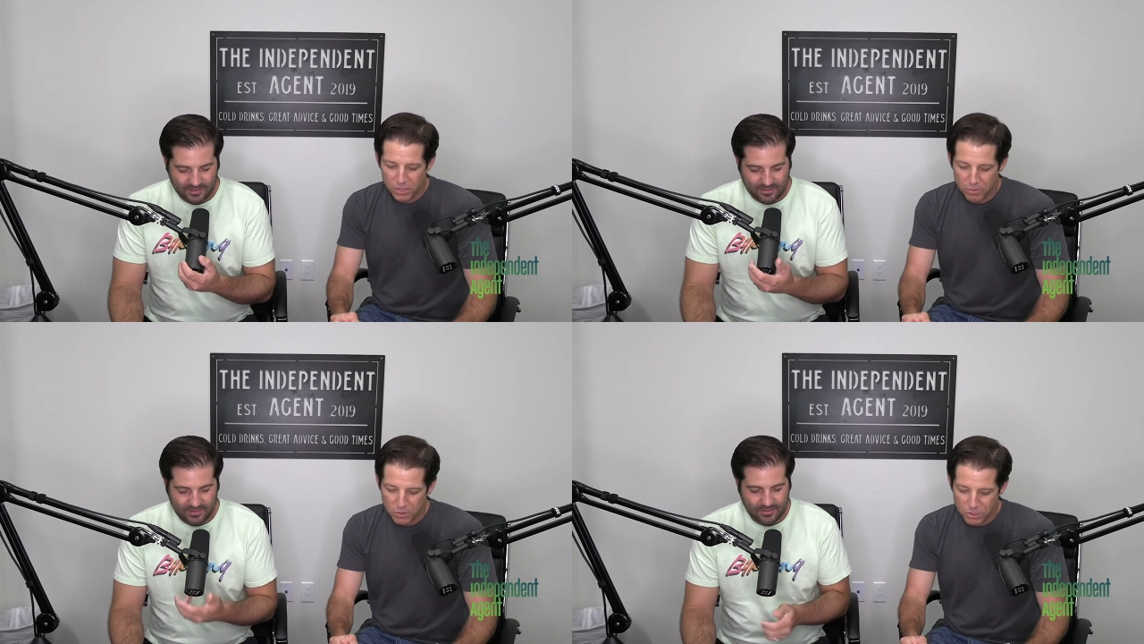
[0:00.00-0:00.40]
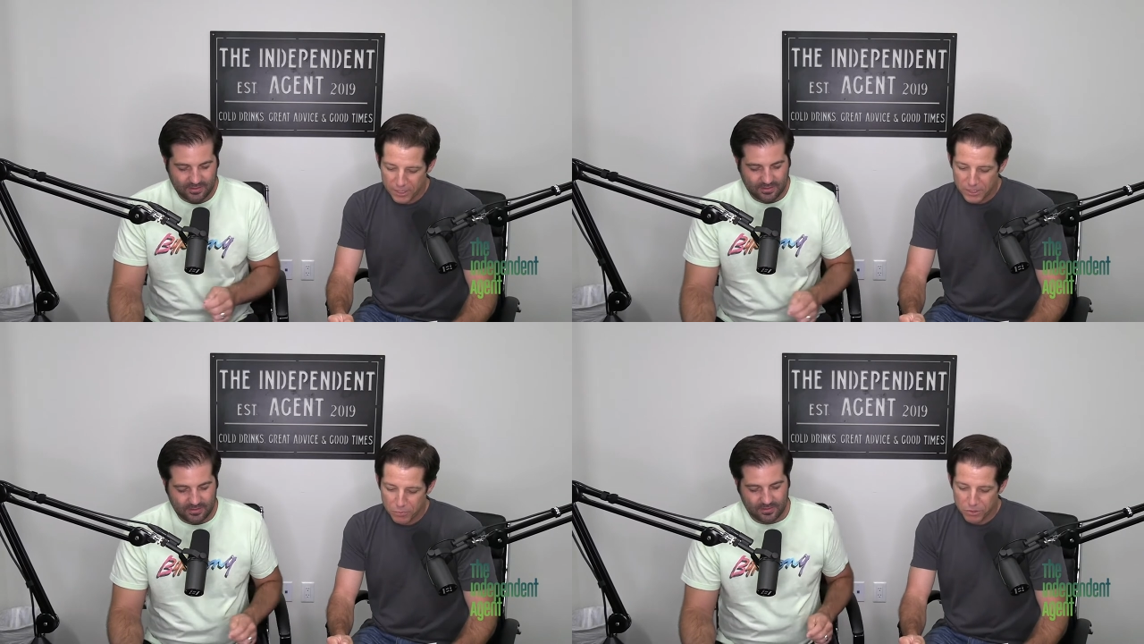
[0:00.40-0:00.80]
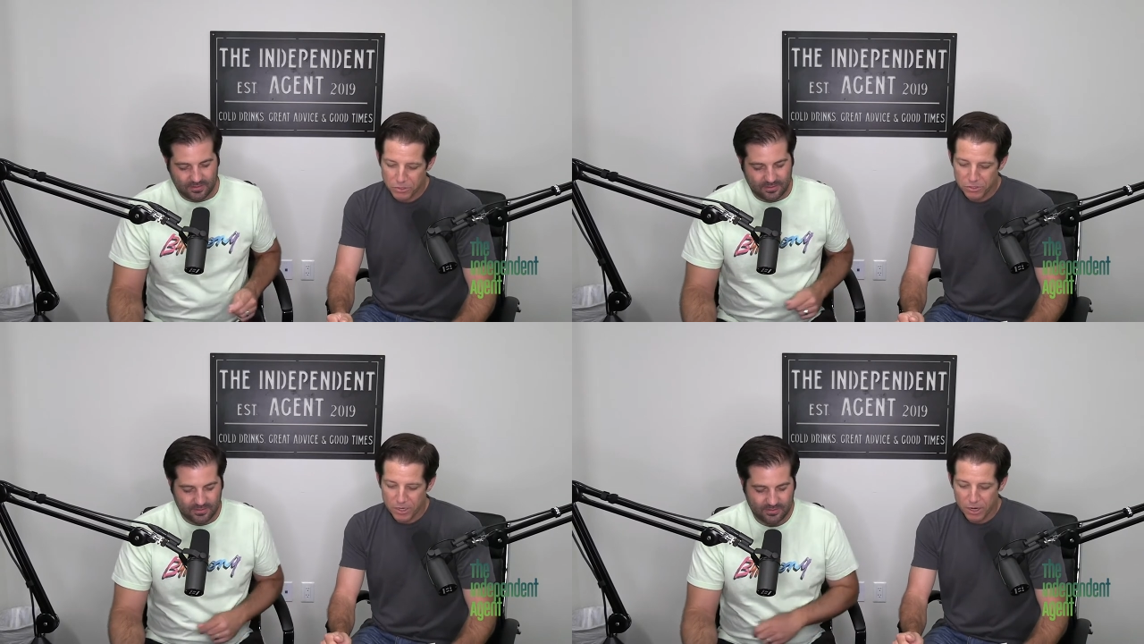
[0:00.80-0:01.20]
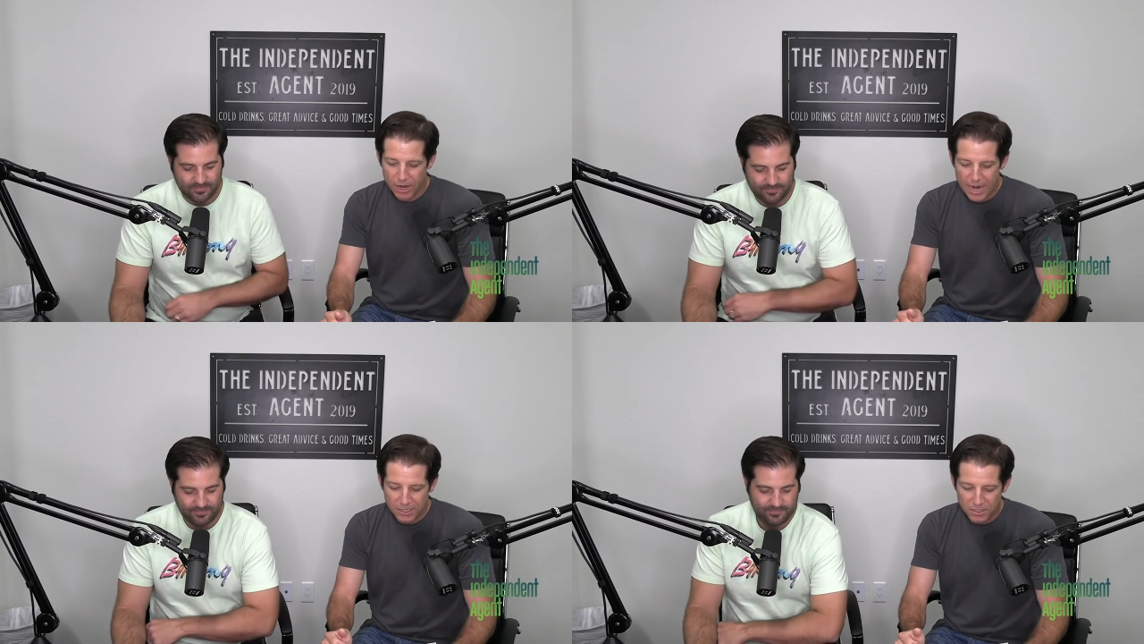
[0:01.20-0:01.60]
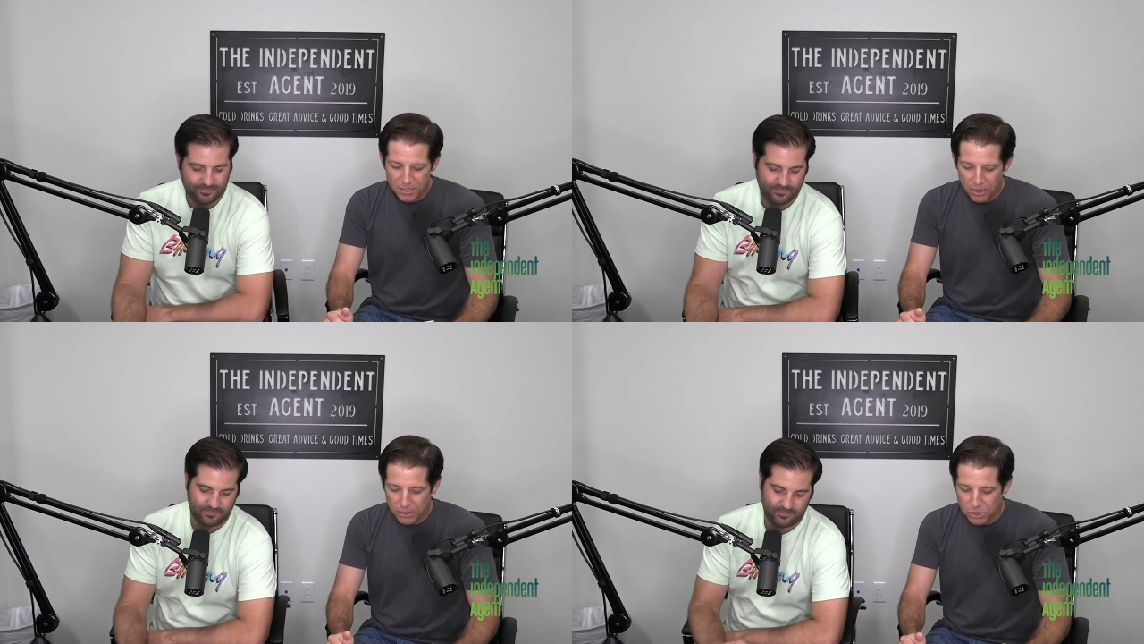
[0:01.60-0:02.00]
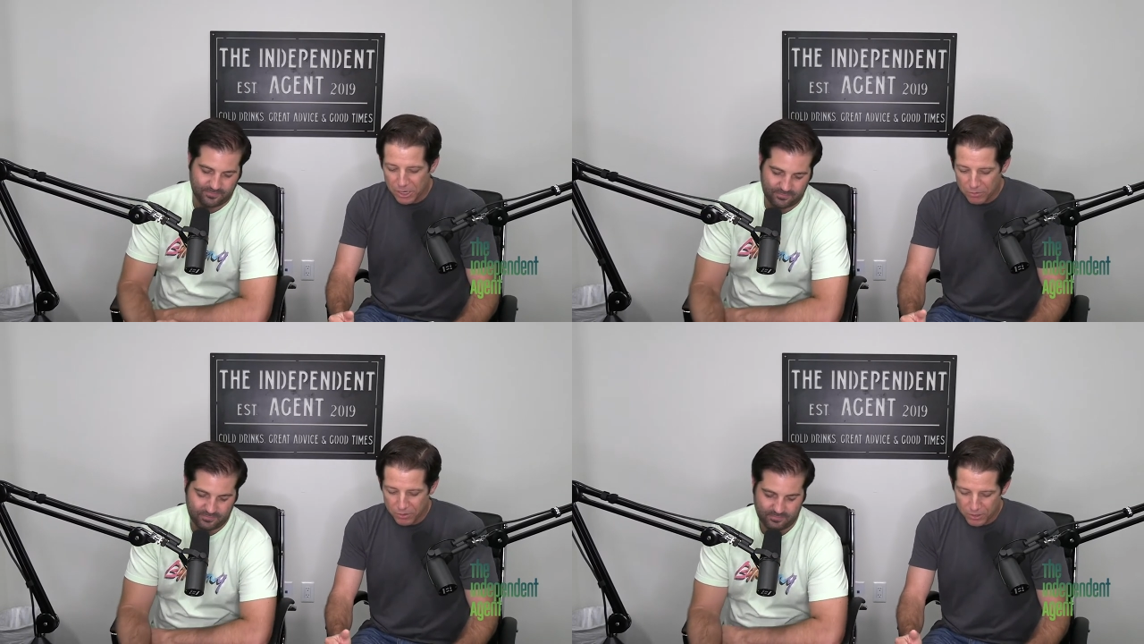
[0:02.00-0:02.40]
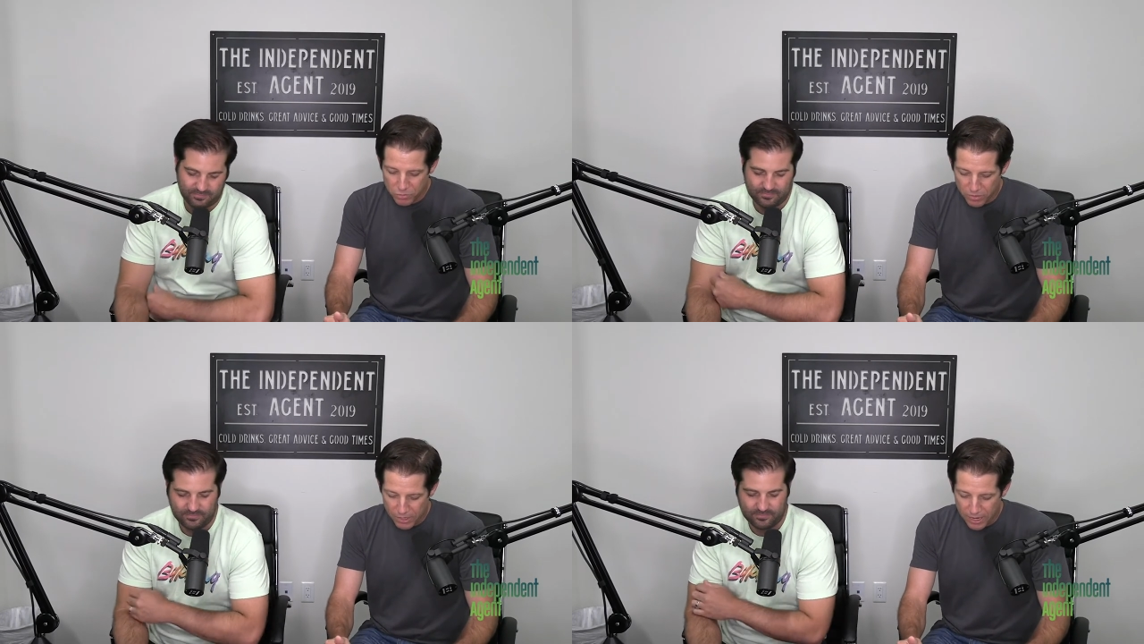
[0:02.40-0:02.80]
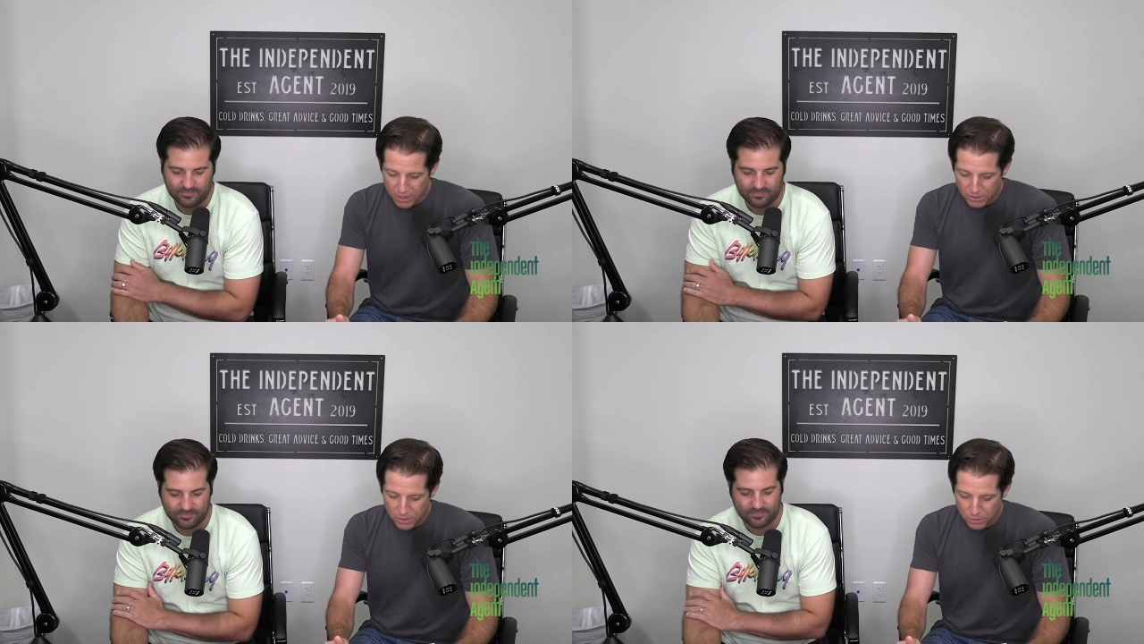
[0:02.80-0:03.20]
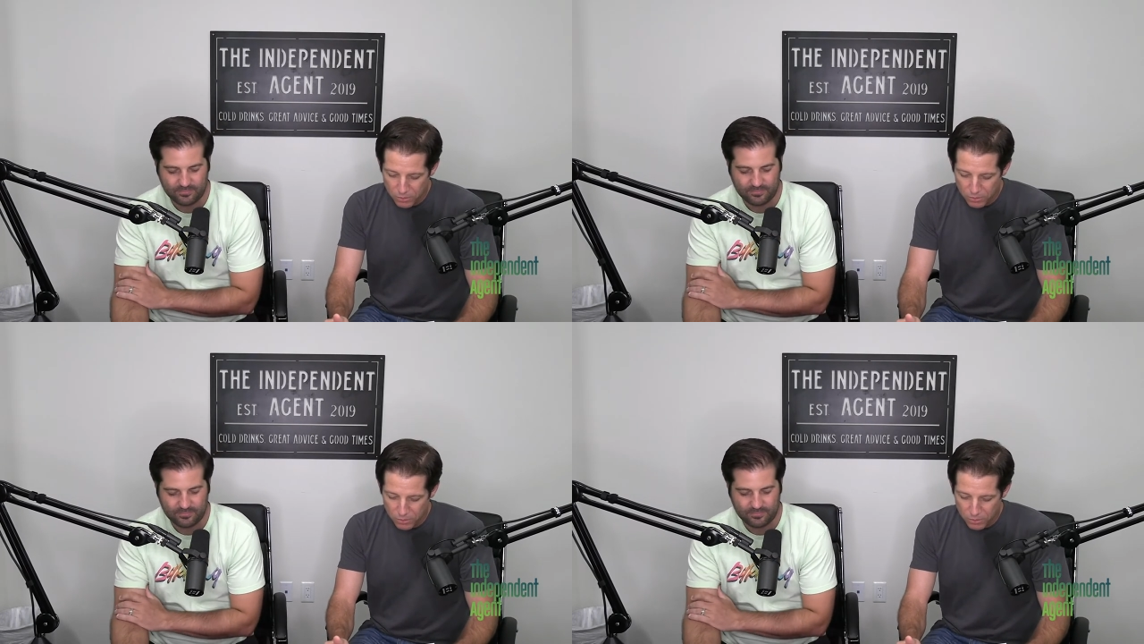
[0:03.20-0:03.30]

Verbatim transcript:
Speaker 1: of the commercial lines producers in our agency are generalists with accounts in